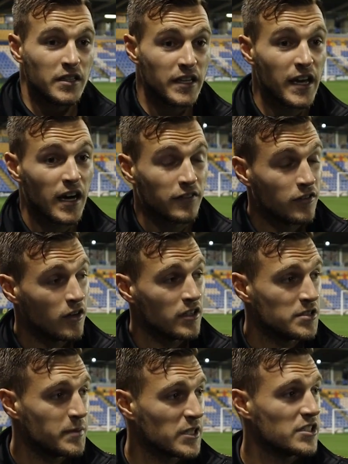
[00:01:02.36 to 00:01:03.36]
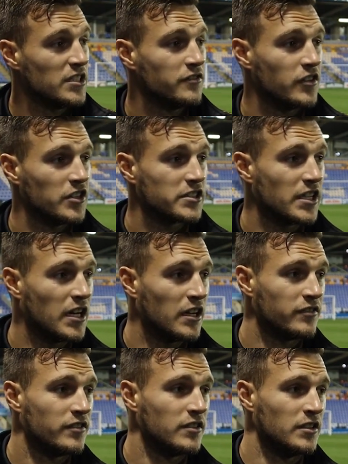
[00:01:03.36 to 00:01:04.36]
Yeah, I thought, especially the first
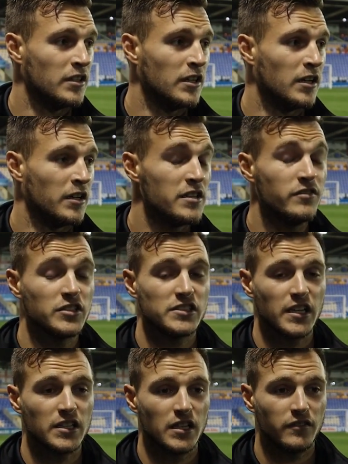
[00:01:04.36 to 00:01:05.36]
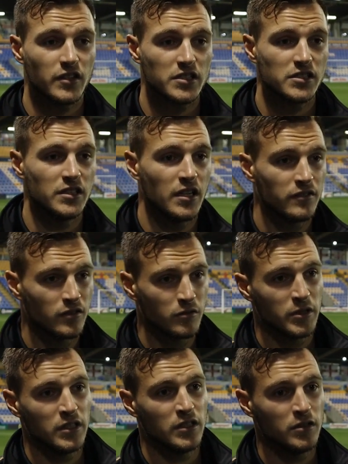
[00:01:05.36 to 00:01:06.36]
half, uh, even the second half actually, I thought
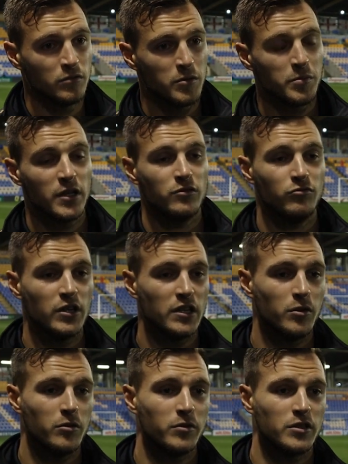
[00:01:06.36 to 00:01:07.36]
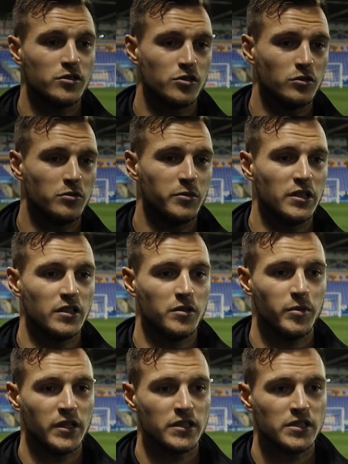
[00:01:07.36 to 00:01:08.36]
we, we played really well. We controlled the middle of the
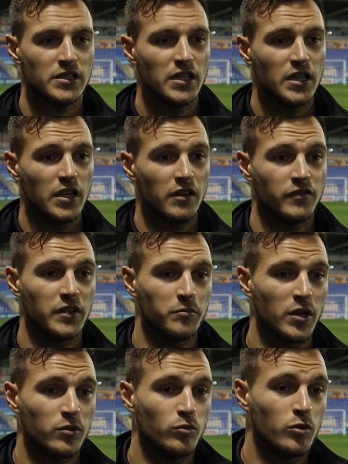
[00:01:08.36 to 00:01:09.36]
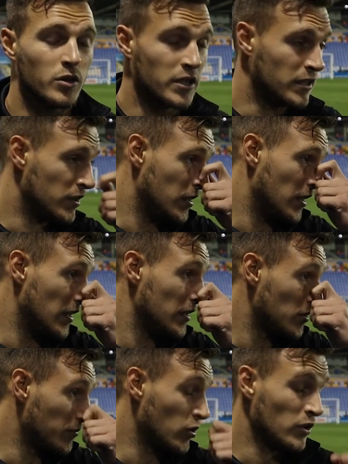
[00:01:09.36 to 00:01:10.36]
pitch. I think Brad Walker and uh,
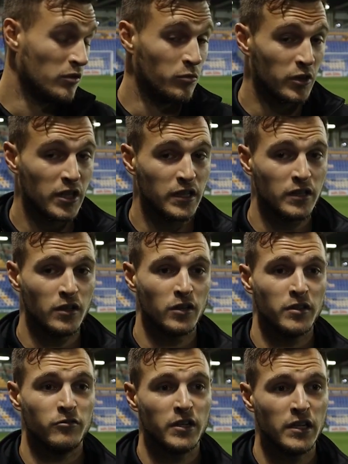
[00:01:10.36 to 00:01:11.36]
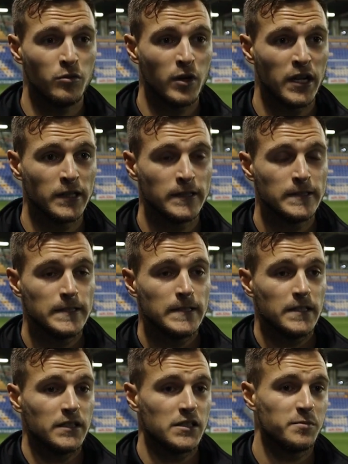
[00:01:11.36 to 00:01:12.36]
Tom Conlon were getting on it really well.
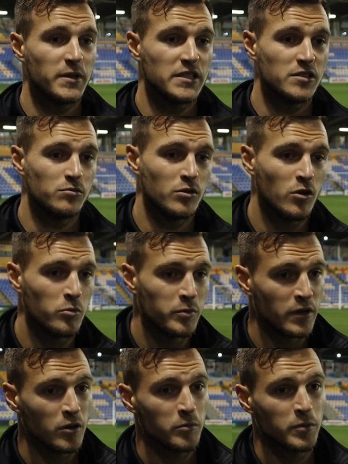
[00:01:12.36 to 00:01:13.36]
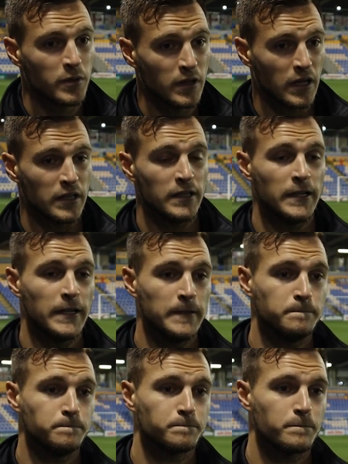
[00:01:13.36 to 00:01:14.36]
The spaces were opening up, and
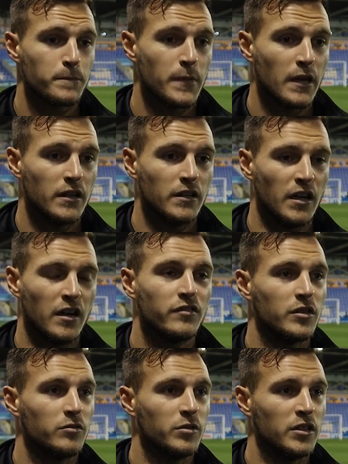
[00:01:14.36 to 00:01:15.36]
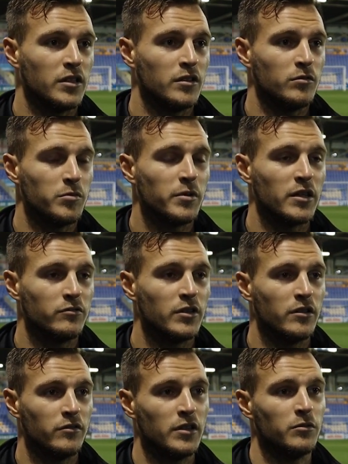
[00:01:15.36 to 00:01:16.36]
um, yeah, I think we, we played
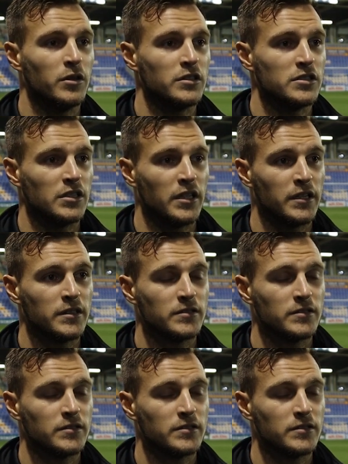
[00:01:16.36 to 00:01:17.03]
really, really well tonight.